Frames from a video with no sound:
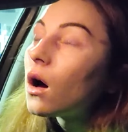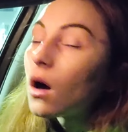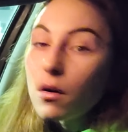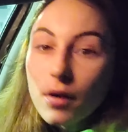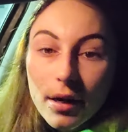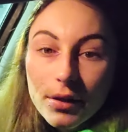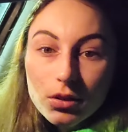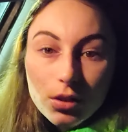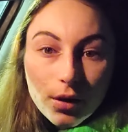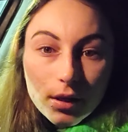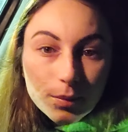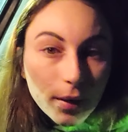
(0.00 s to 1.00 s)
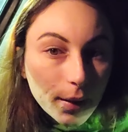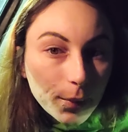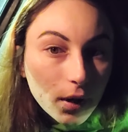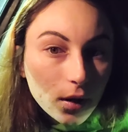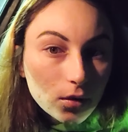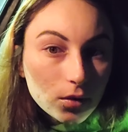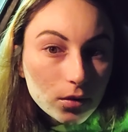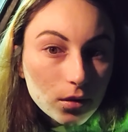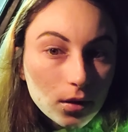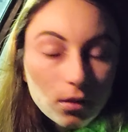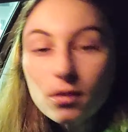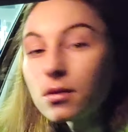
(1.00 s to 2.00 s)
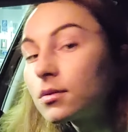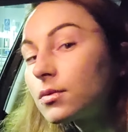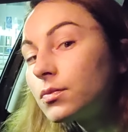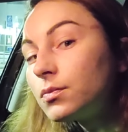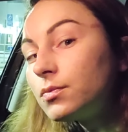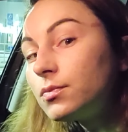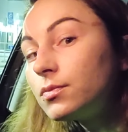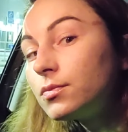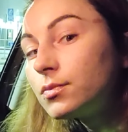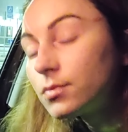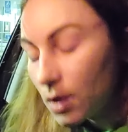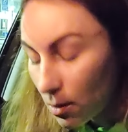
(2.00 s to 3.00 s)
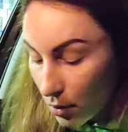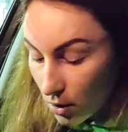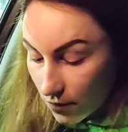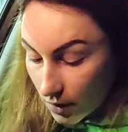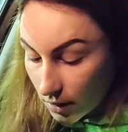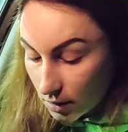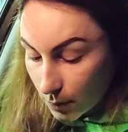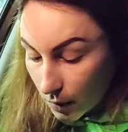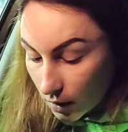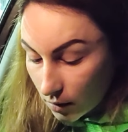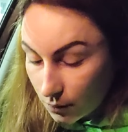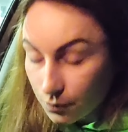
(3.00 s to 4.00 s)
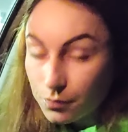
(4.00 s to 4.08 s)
Alright, so that's my eyebrows. Not perfect, but